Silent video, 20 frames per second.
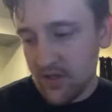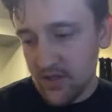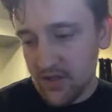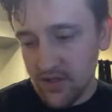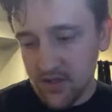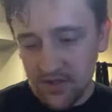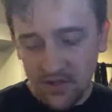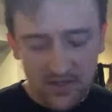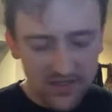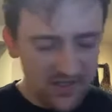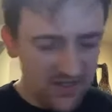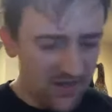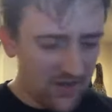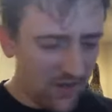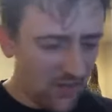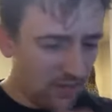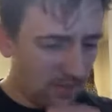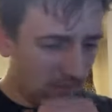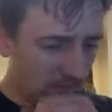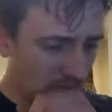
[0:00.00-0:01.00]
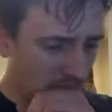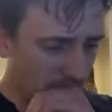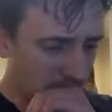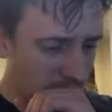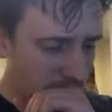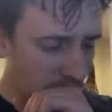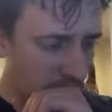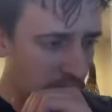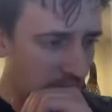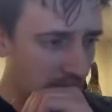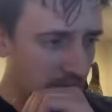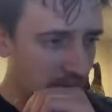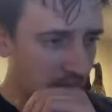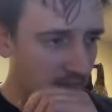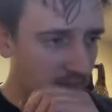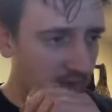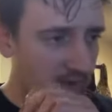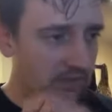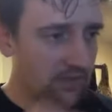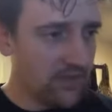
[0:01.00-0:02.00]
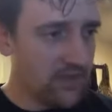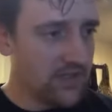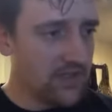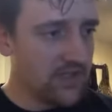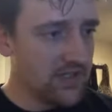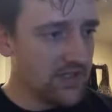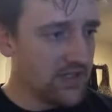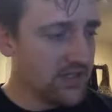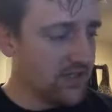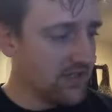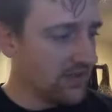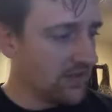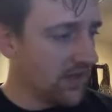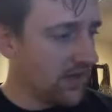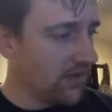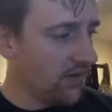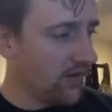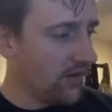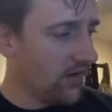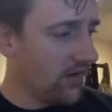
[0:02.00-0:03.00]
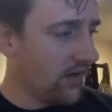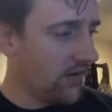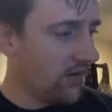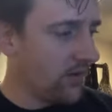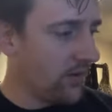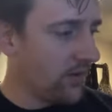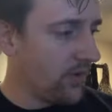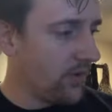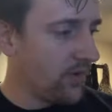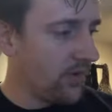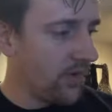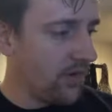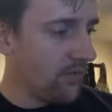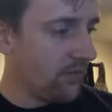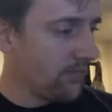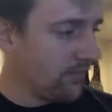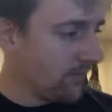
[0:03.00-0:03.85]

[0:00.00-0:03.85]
just because I know people will be able to reference this later on down the road and I